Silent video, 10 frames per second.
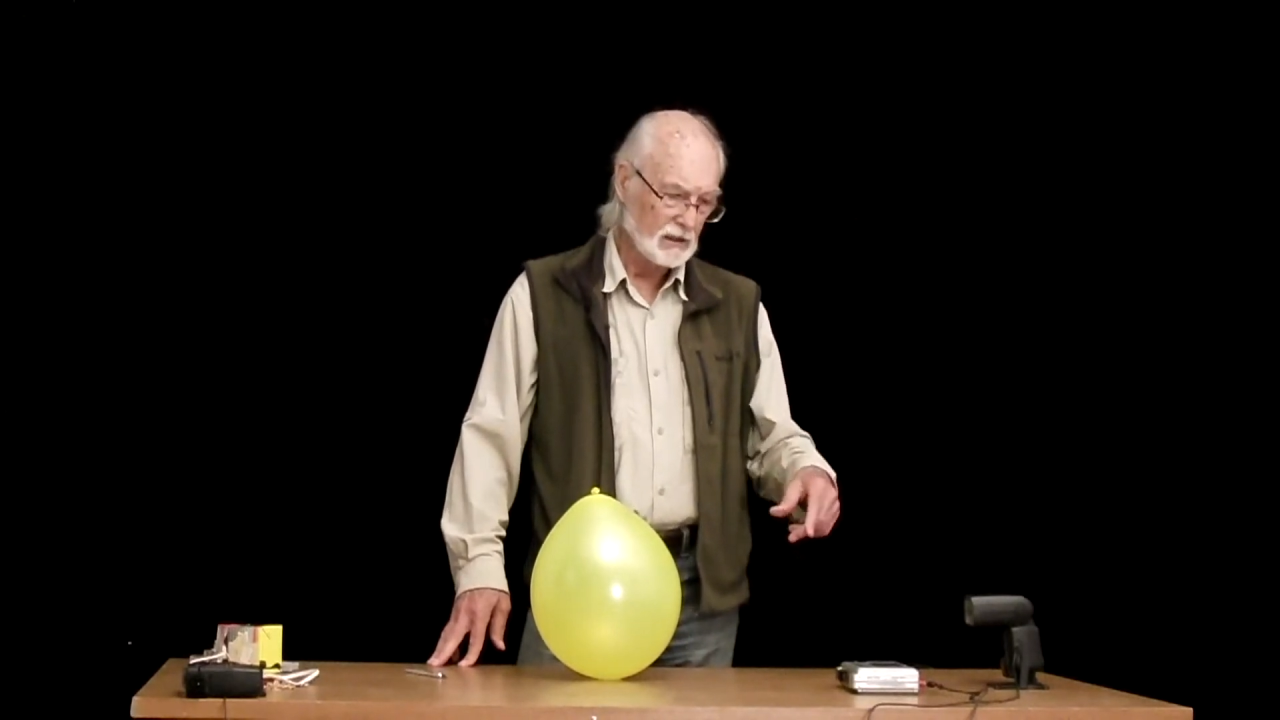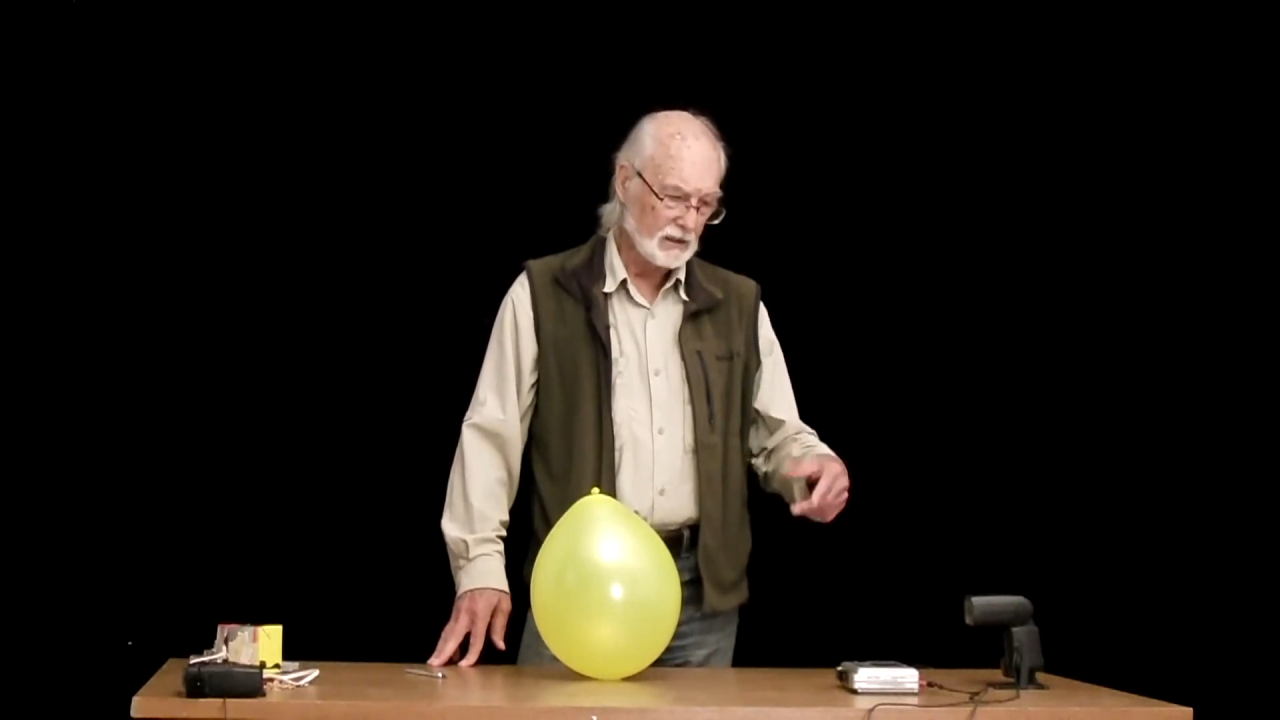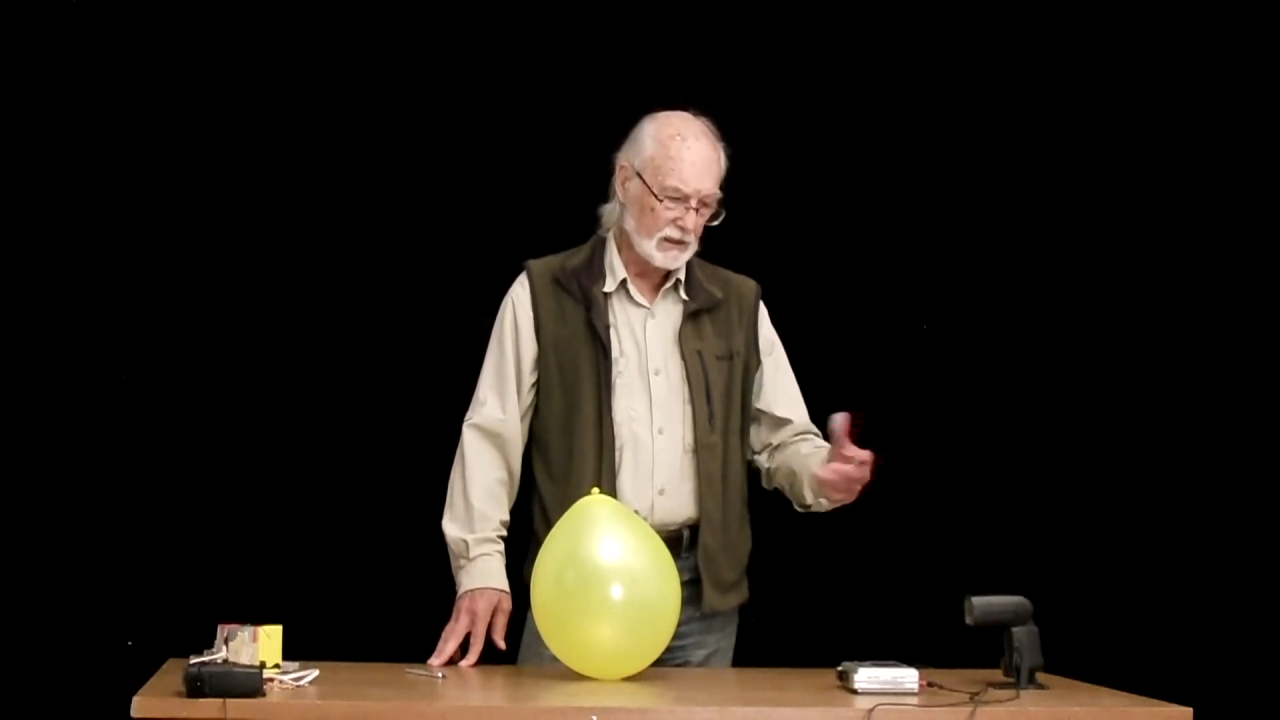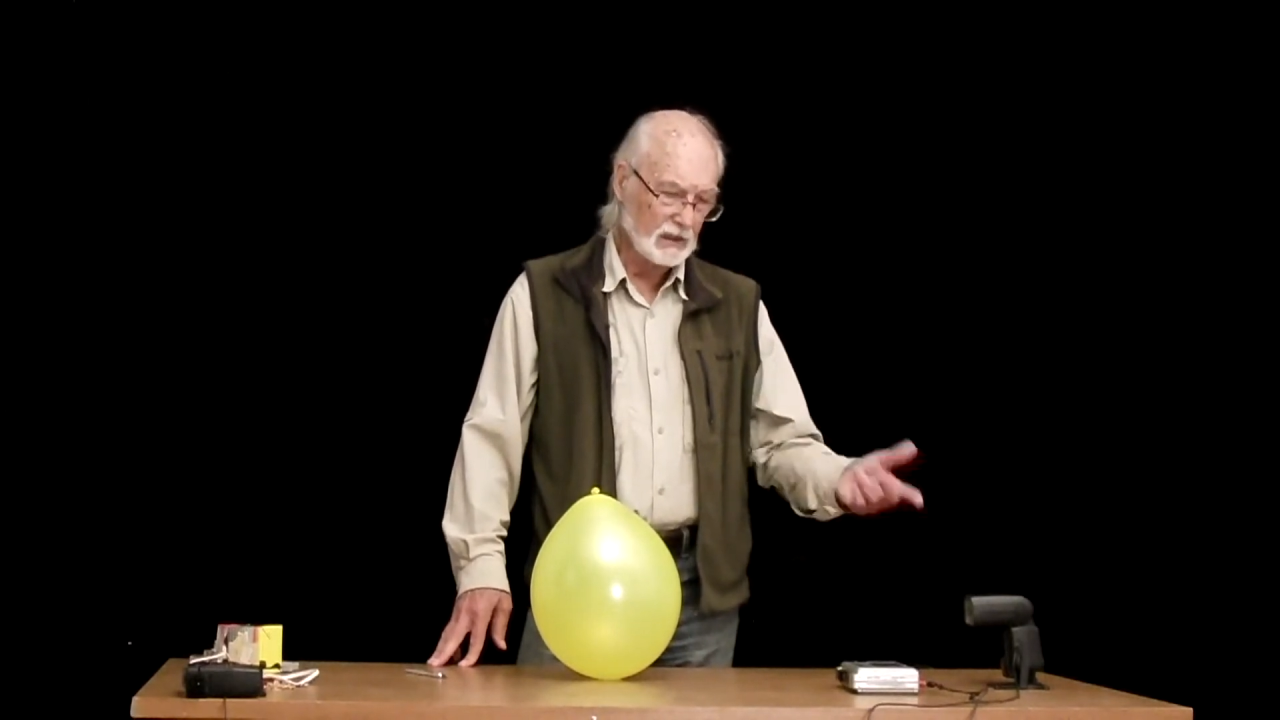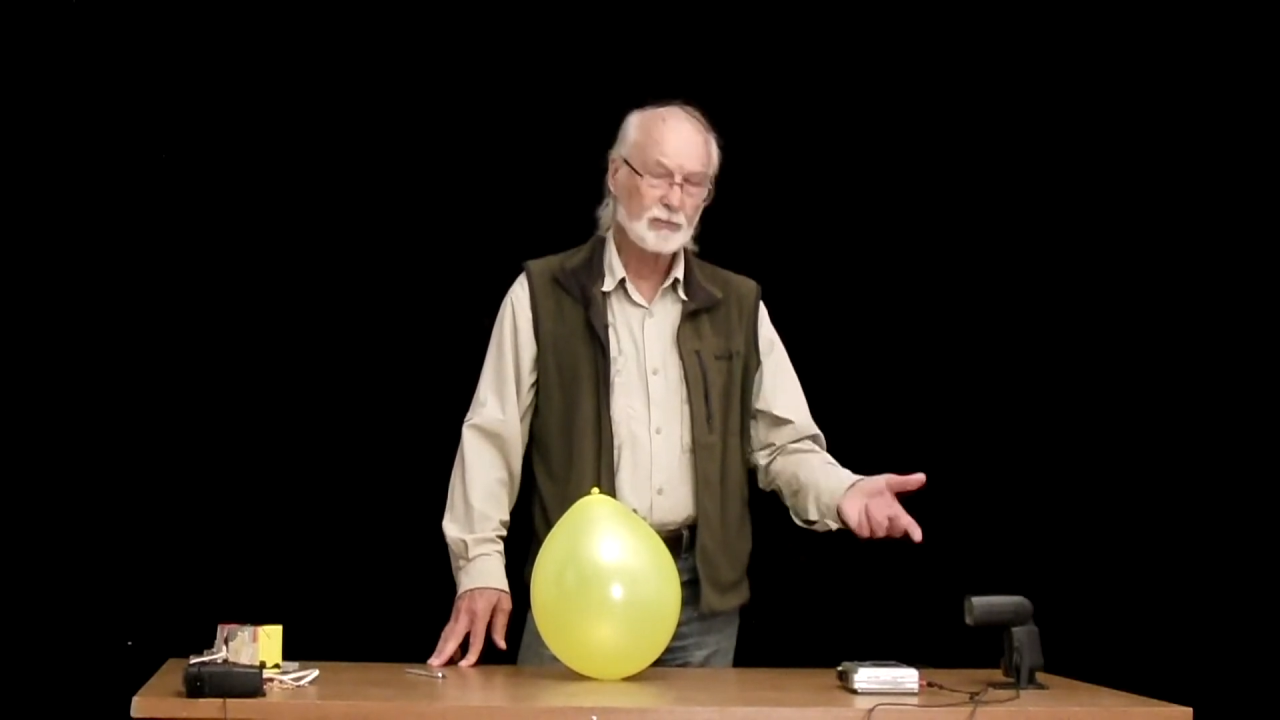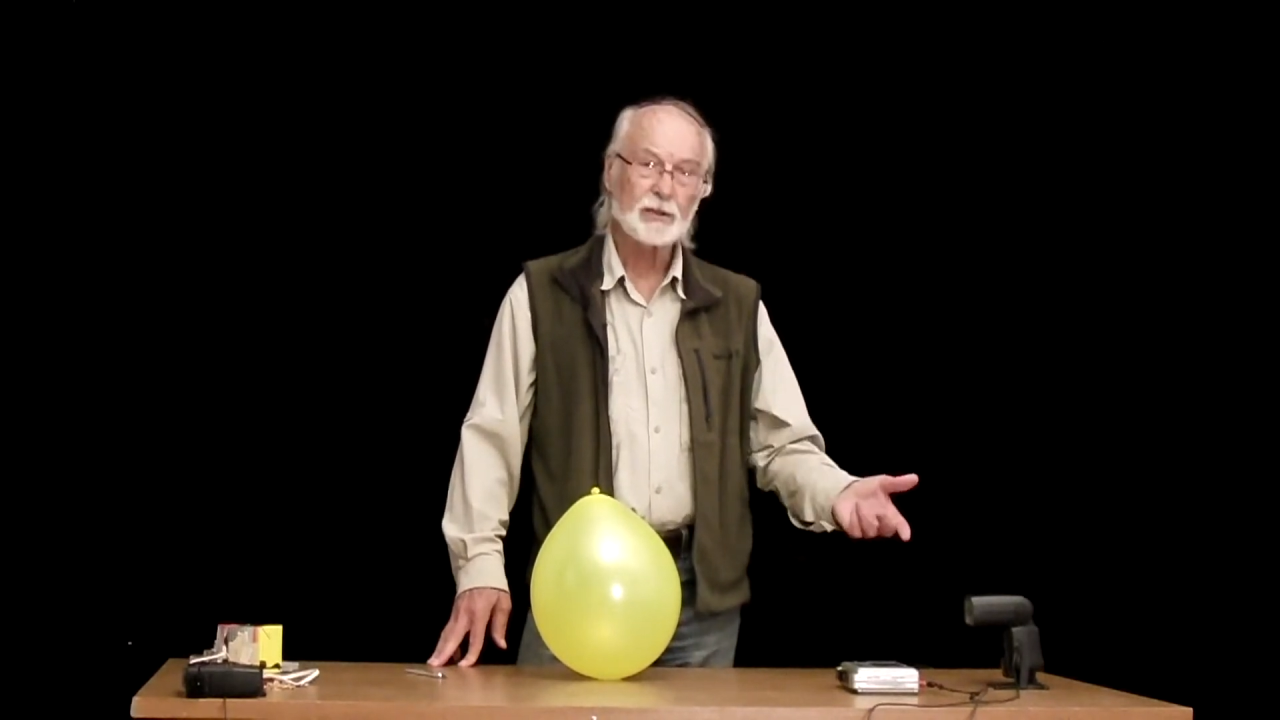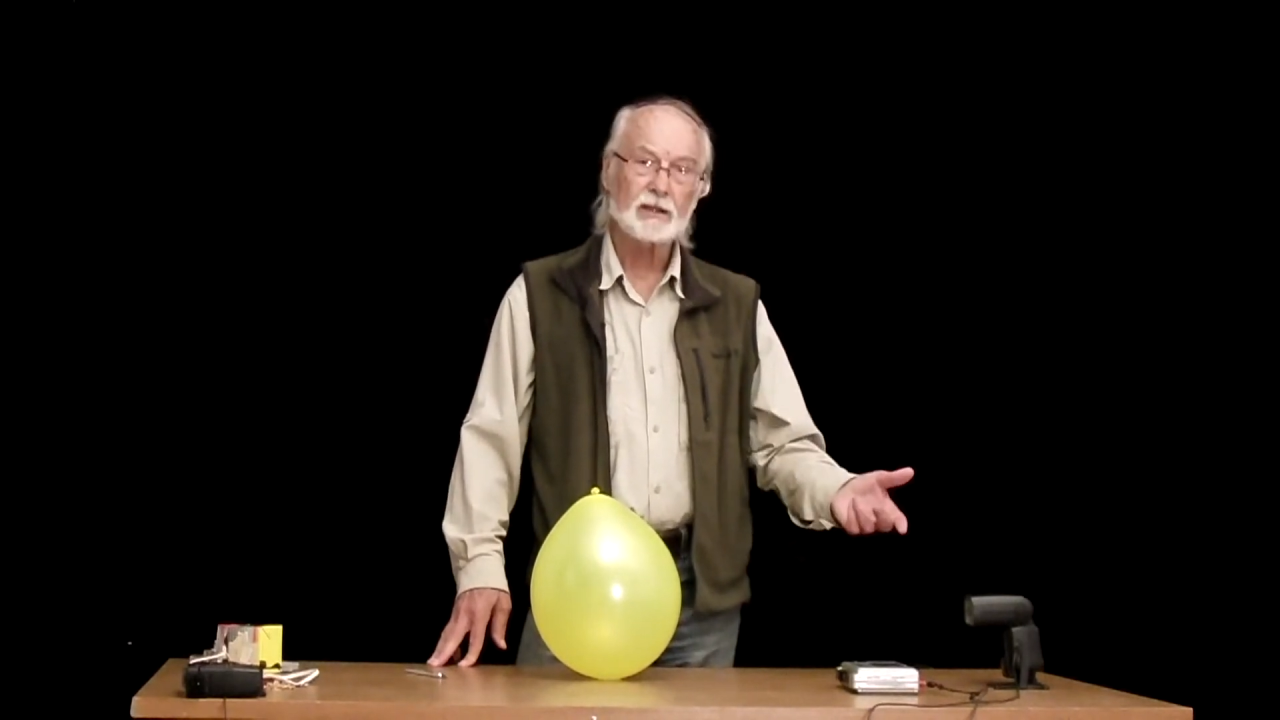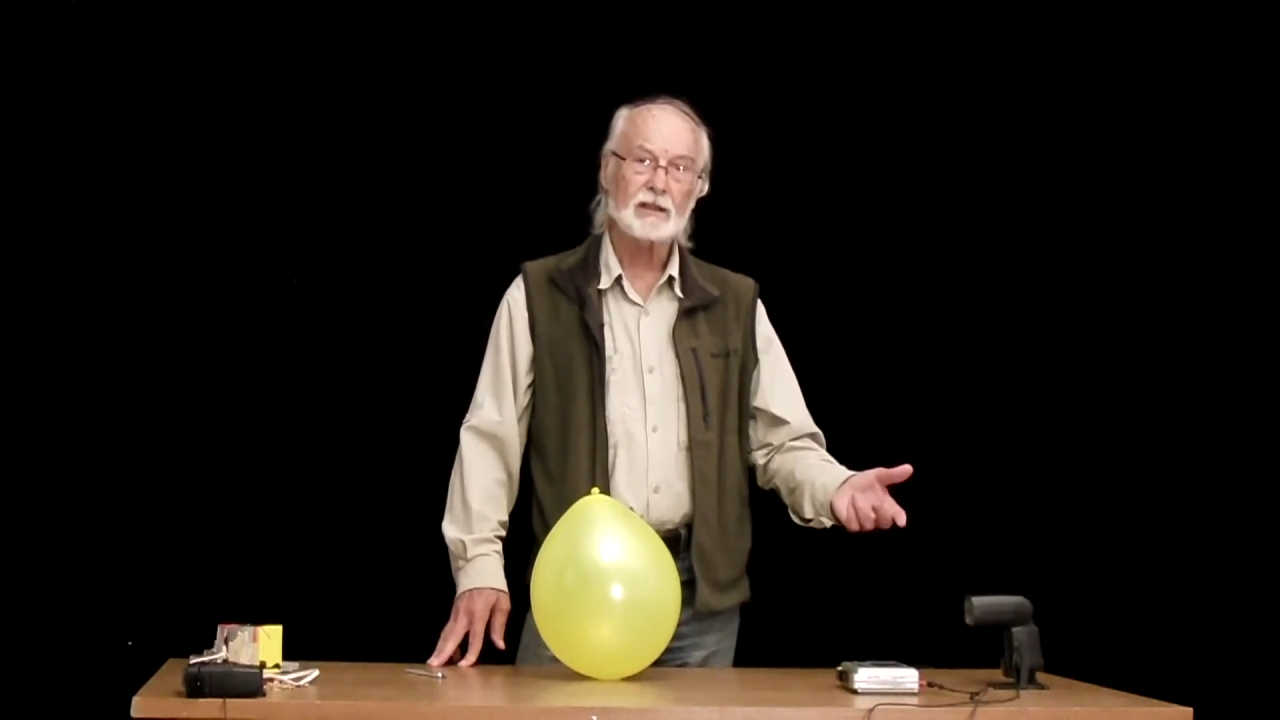The input